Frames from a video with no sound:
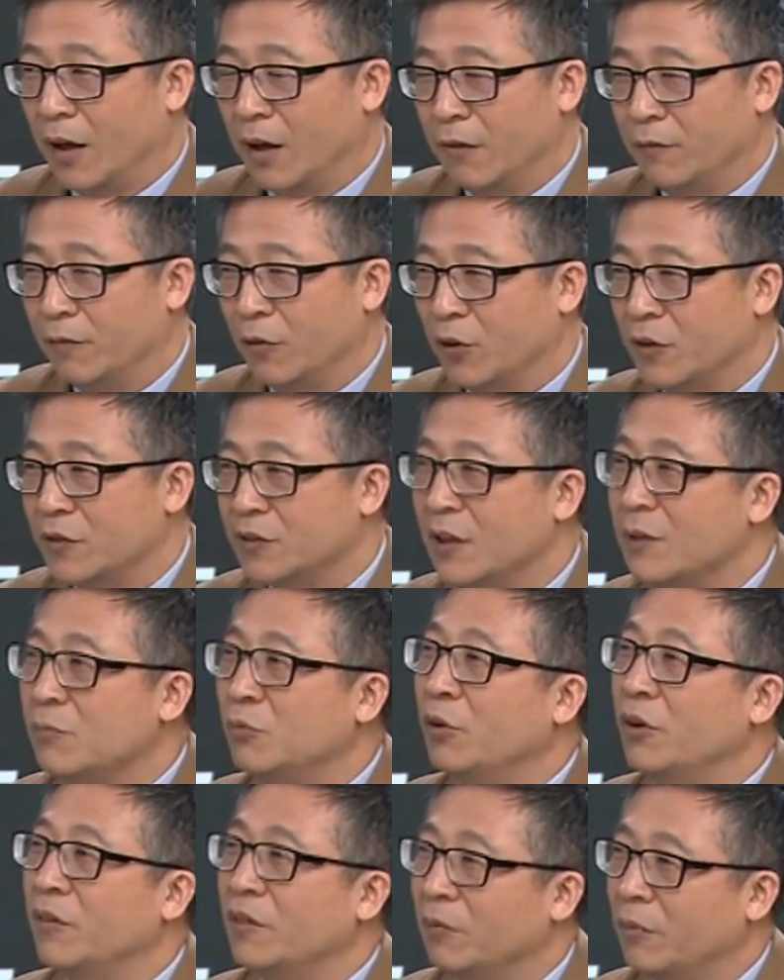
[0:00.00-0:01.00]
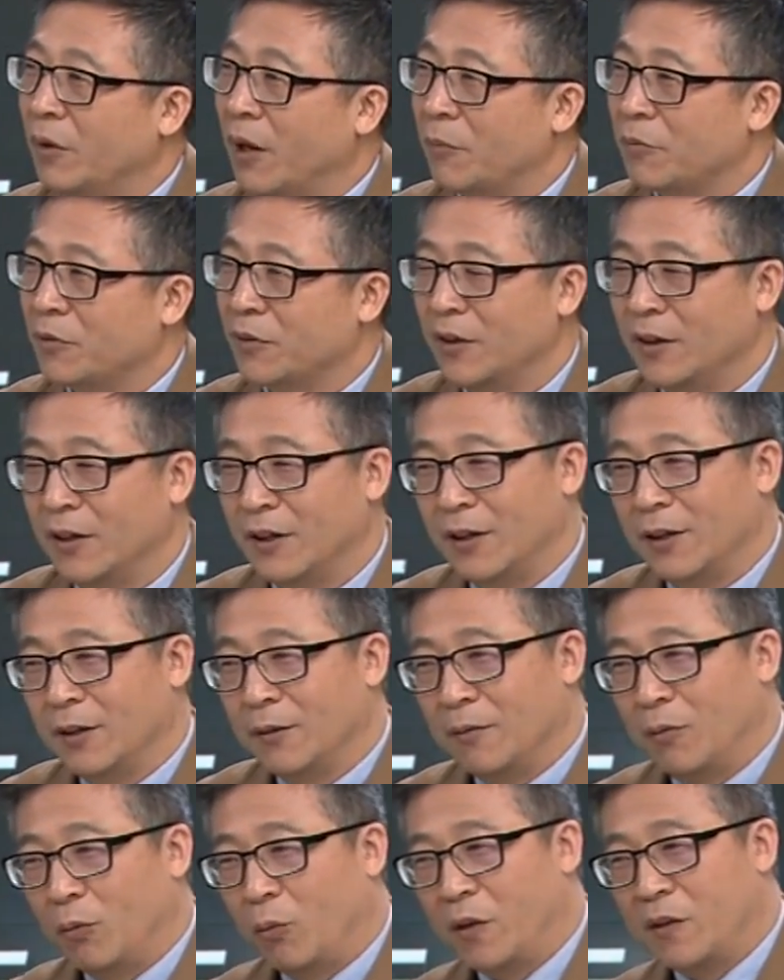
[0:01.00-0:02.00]
for the same reason, perhaps,
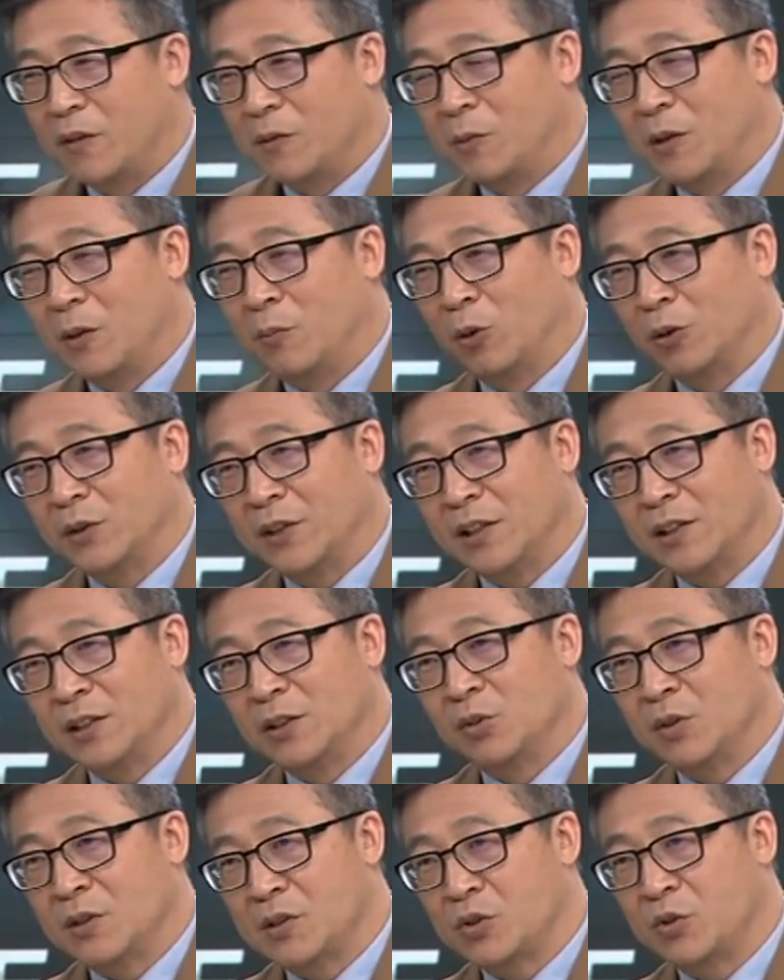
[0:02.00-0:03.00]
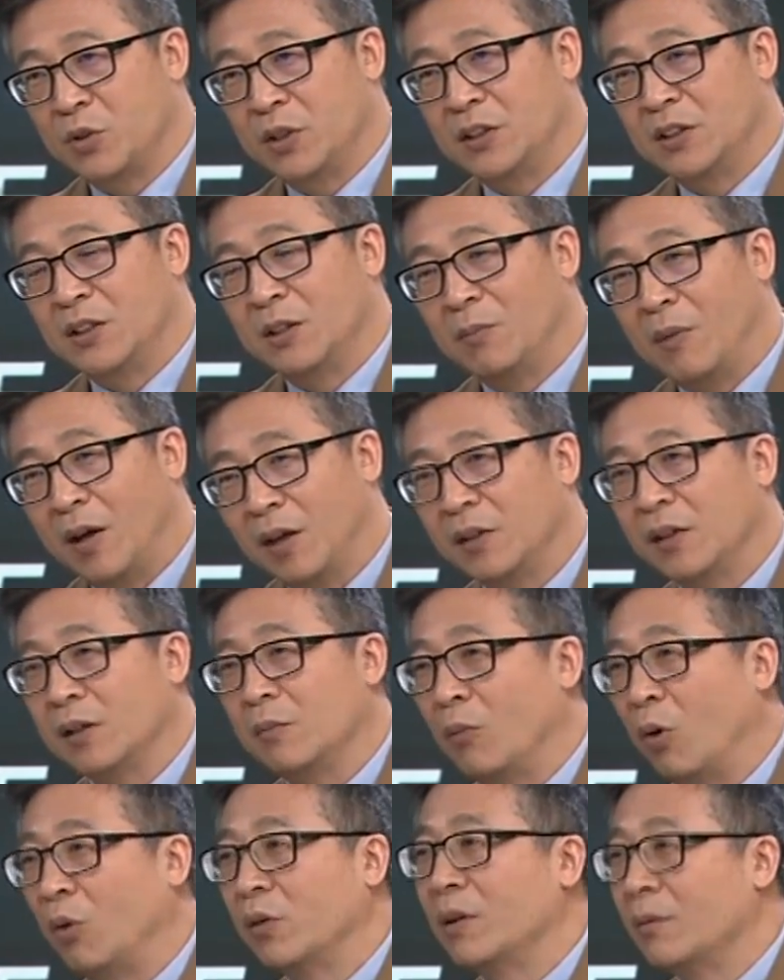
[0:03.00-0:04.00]
with people taking to the street demanding
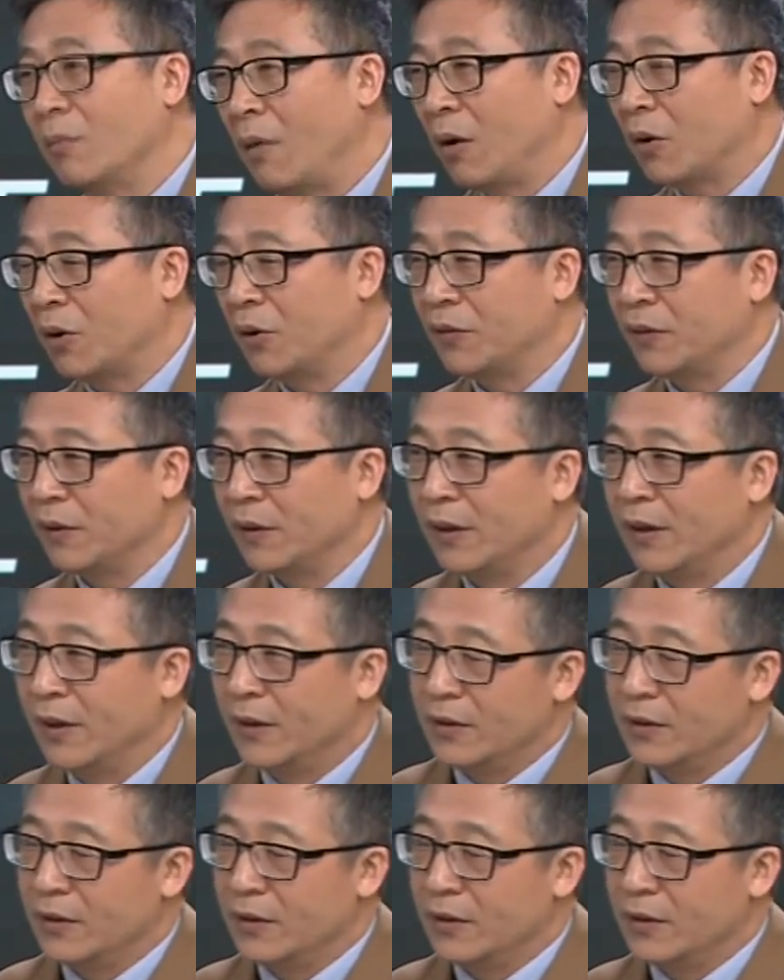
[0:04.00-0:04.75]
more democracy.